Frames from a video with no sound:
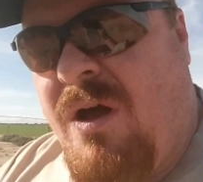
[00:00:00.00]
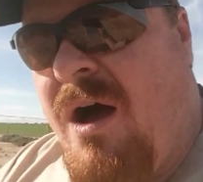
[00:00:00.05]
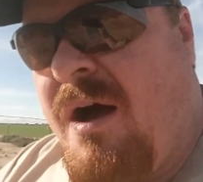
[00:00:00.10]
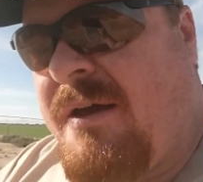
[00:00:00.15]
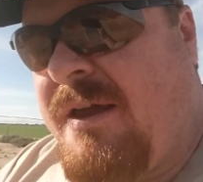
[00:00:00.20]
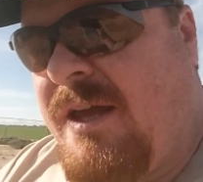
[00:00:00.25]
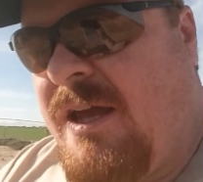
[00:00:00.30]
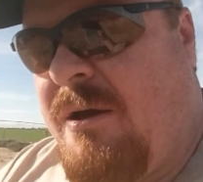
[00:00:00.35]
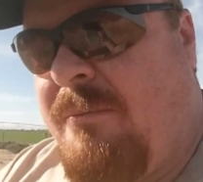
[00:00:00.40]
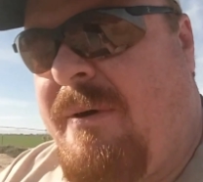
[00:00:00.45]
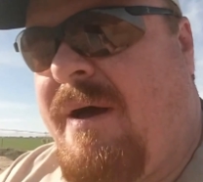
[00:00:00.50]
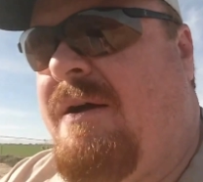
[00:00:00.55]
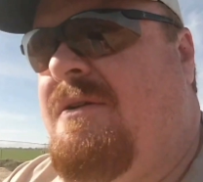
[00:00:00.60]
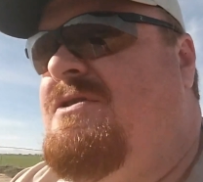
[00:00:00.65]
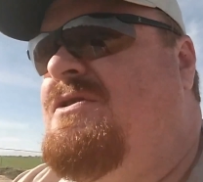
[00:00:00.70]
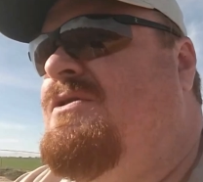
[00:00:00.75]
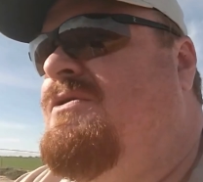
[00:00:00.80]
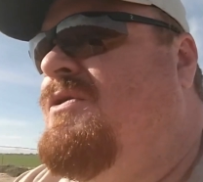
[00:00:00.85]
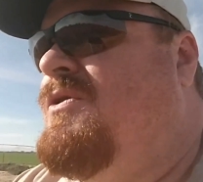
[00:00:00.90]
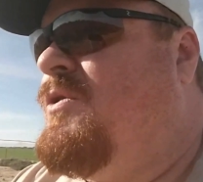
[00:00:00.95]
talking
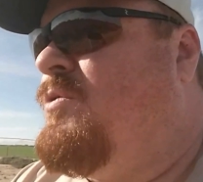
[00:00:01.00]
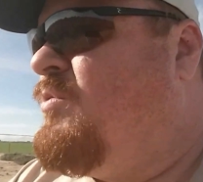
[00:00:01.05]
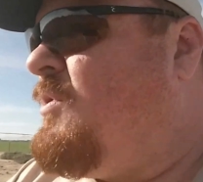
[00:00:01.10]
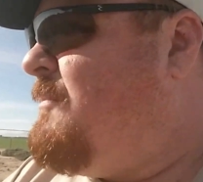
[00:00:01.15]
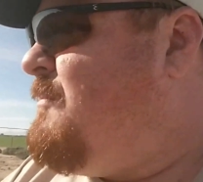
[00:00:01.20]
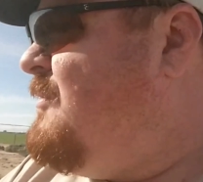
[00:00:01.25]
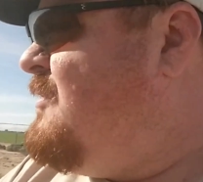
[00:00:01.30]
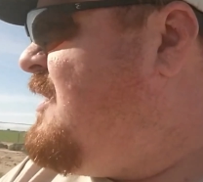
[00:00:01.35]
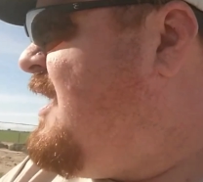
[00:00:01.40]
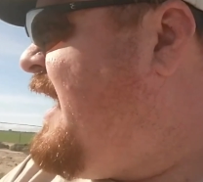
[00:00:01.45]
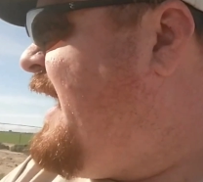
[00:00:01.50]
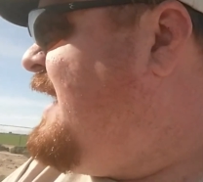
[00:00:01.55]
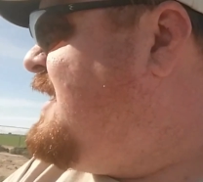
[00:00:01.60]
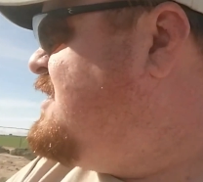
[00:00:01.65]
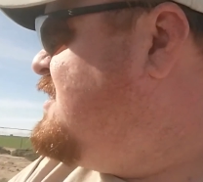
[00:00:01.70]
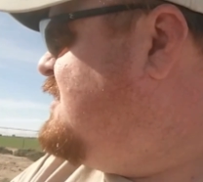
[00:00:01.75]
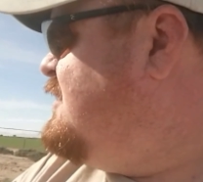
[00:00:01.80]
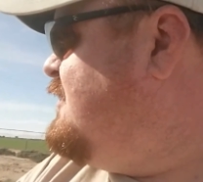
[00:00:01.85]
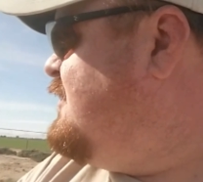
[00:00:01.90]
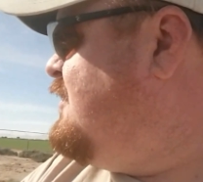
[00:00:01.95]
about you, your
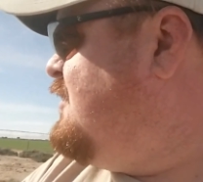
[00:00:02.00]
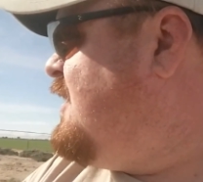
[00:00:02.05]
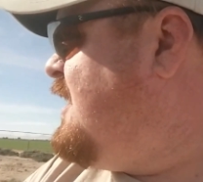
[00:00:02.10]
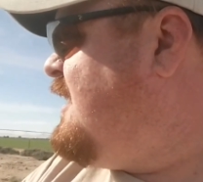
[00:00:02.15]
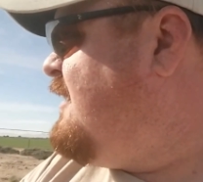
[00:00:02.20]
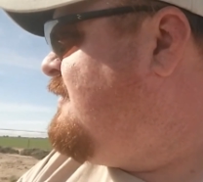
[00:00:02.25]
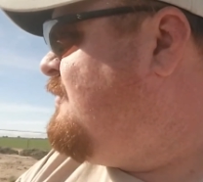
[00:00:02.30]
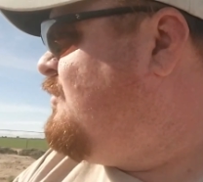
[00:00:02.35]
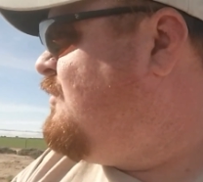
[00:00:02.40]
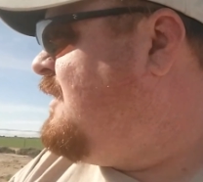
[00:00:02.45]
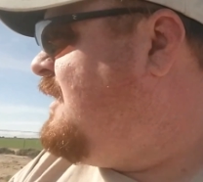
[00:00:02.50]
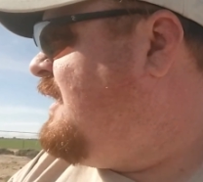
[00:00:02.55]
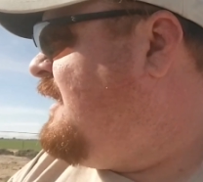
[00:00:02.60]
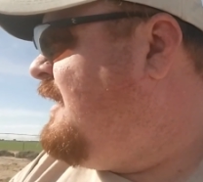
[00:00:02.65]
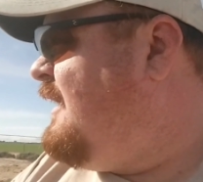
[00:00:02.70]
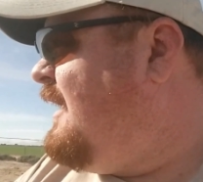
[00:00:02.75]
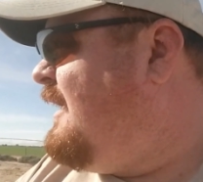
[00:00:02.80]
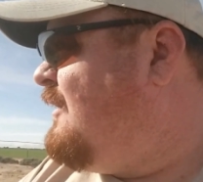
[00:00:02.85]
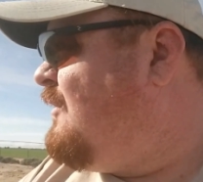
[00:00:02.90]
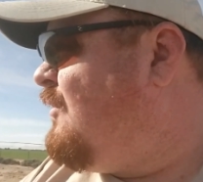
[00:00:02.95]
reputation,
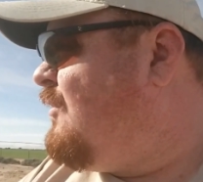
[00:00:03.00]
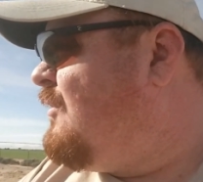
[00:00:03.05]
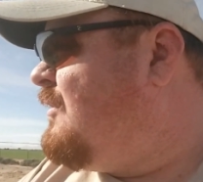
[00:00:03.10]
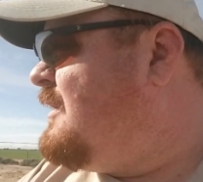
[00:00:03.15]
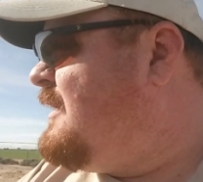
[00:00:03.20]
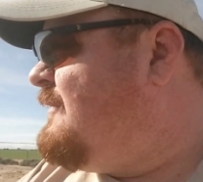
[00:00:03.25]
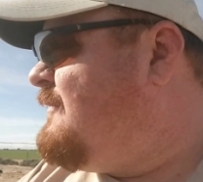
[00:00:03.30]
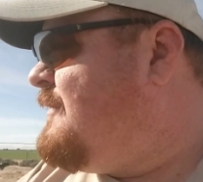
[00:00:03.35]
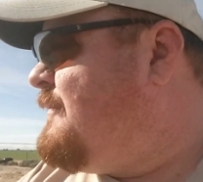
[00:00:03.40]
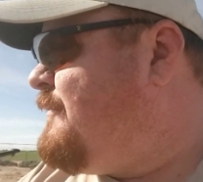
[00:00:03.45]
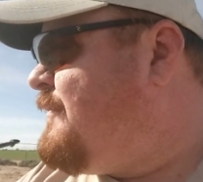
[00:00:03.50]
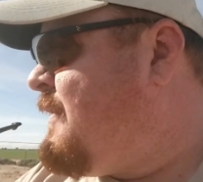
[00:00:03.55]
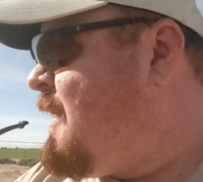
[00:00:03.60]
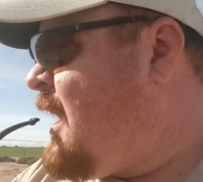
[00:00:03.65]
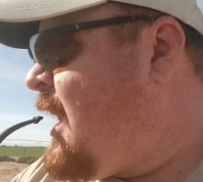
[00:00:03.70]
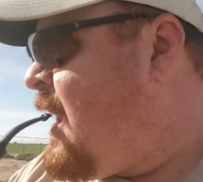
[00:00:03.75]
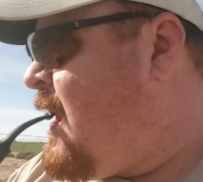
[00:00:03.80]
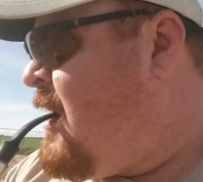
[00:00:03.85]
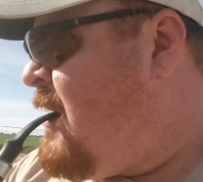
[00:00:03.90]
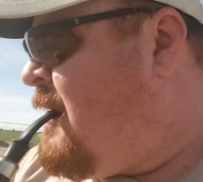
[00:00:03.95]
or even
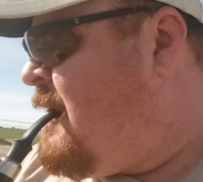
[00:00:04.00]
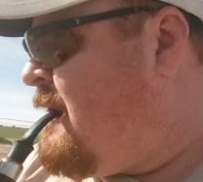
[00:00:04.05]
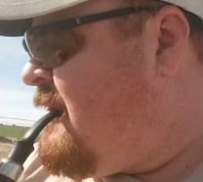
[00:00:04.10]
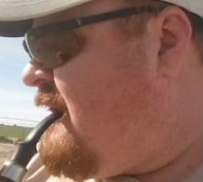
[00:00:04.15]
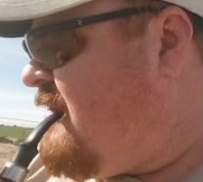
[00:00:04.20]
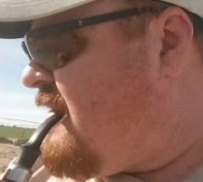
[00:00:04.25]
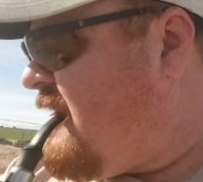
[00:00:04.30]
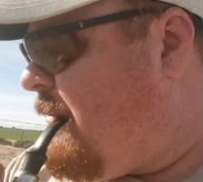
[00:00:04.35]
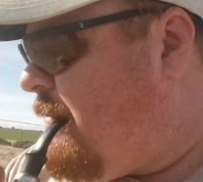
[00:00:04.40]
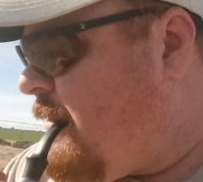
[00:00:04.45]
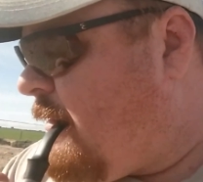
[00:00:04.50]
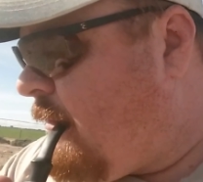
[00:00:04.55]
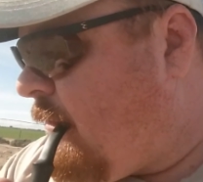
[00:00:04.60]
to some